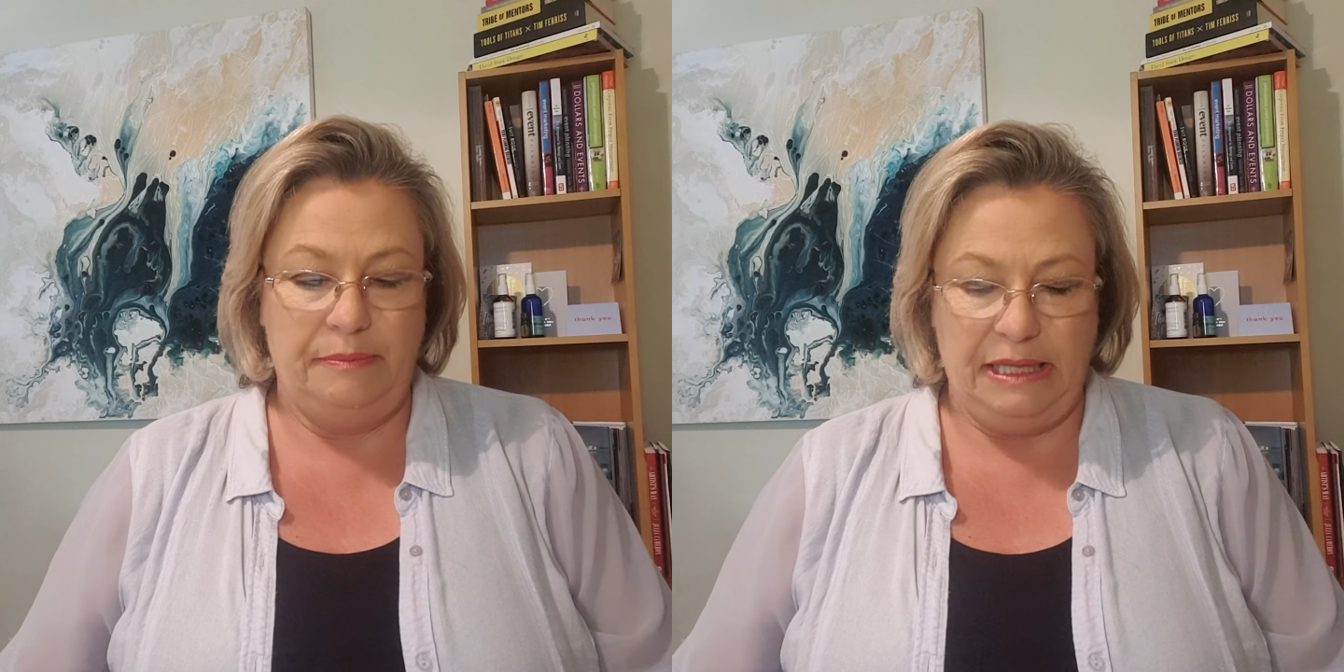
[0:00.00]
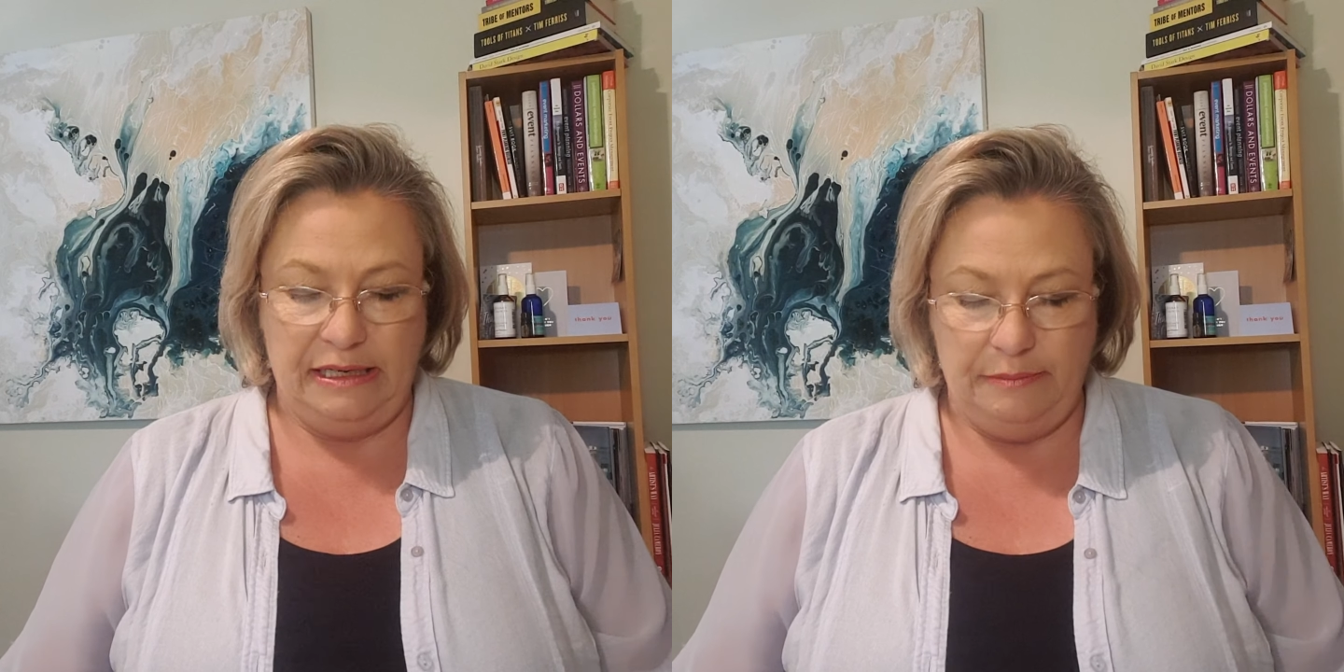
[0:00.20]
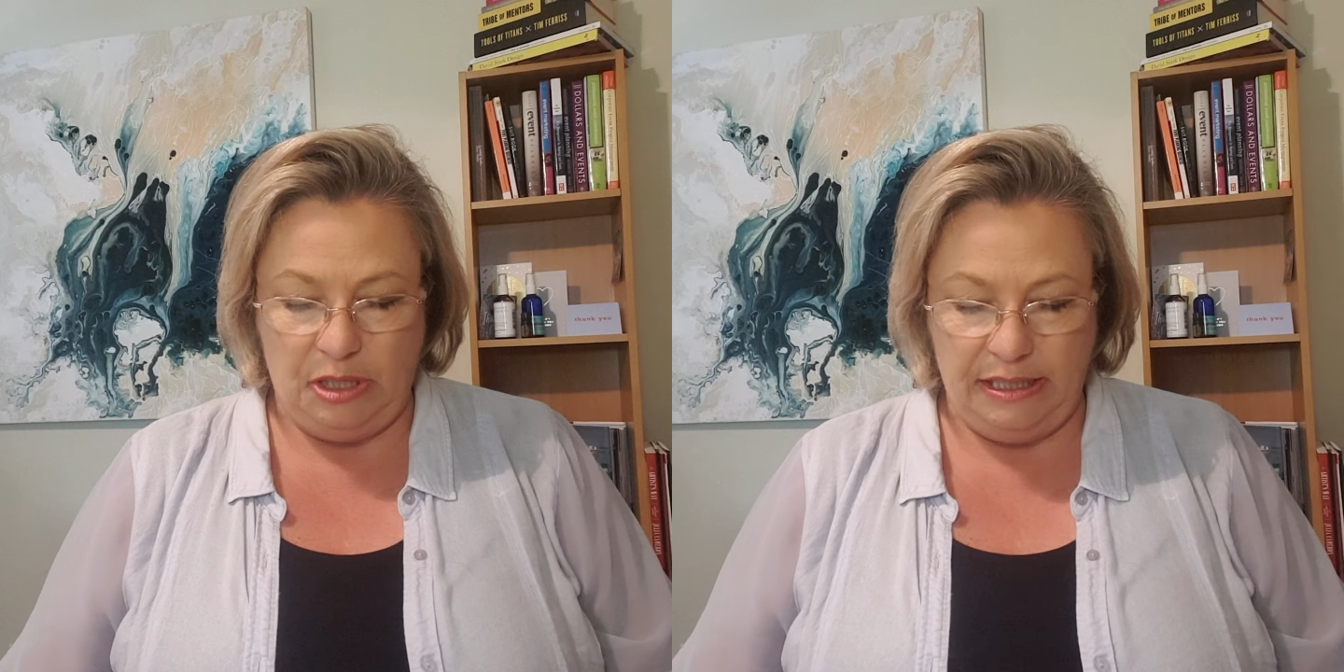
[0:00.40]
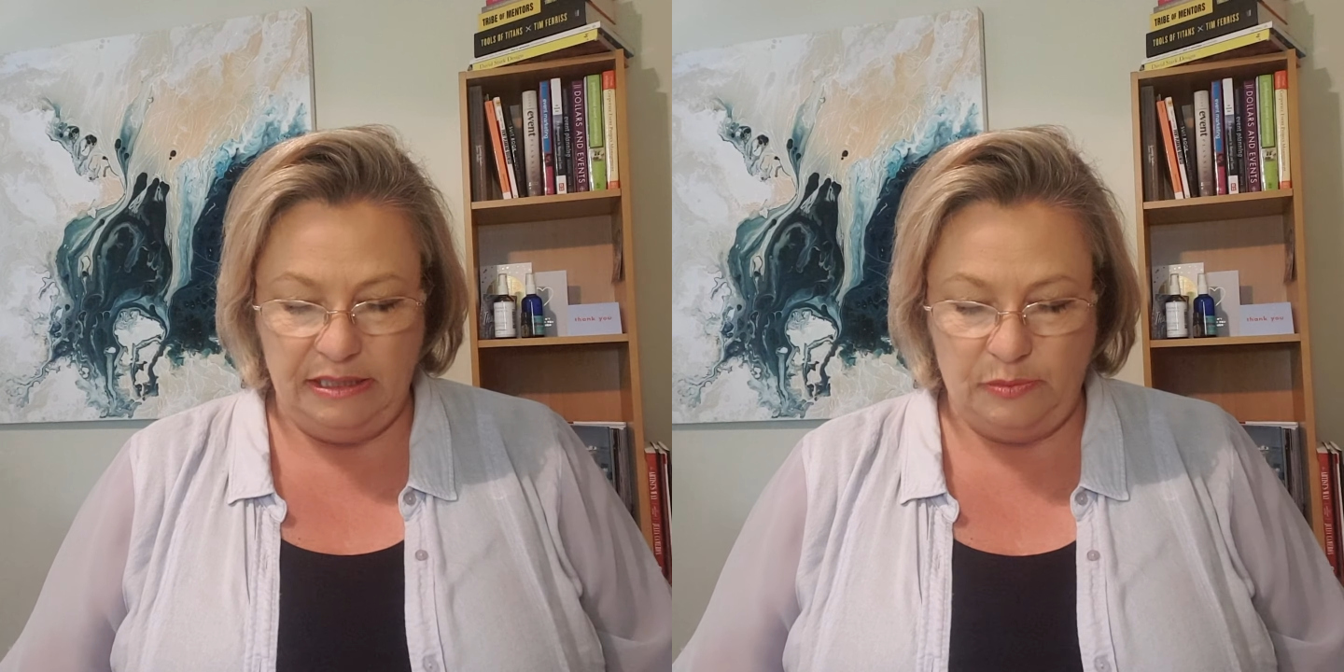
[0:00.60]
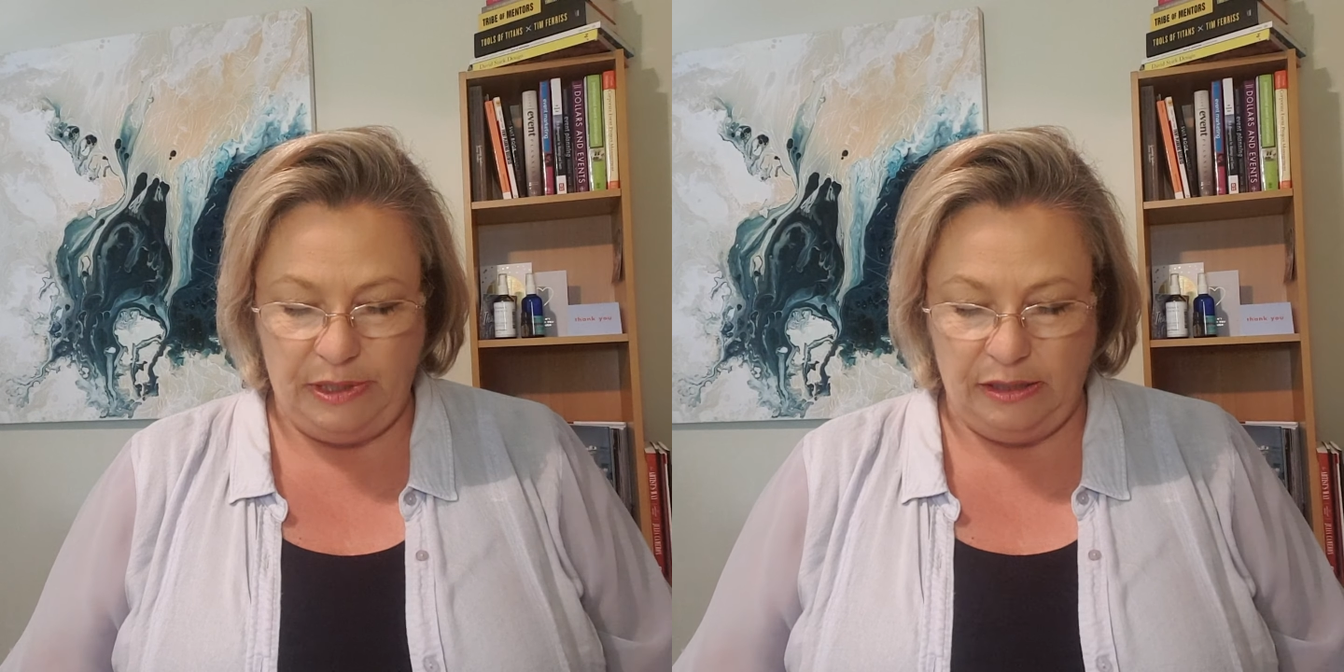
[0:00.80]
that in mind
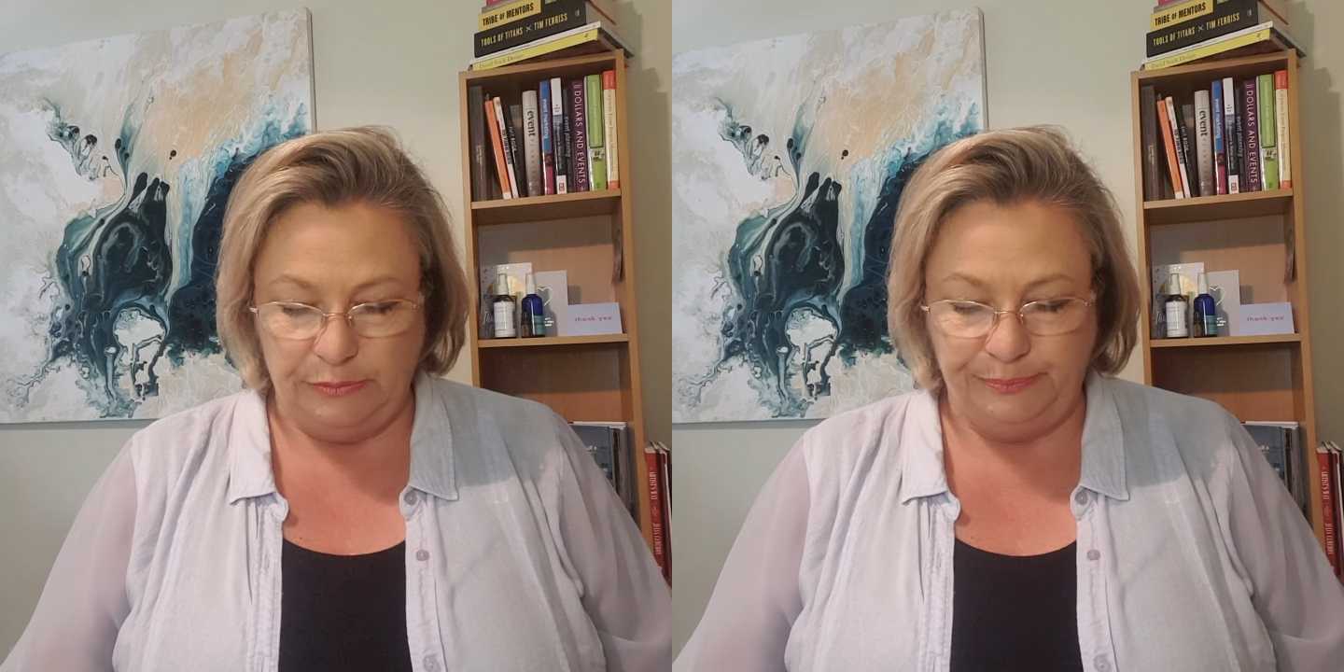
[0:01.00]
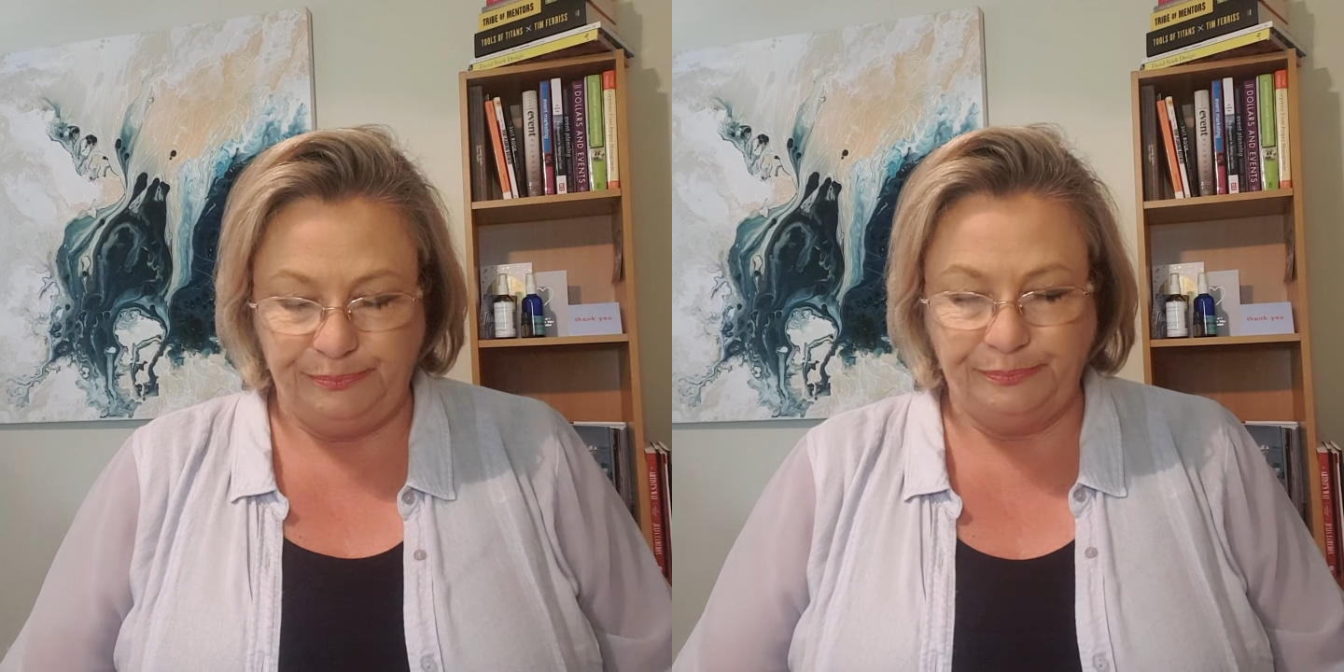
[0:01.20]
as well.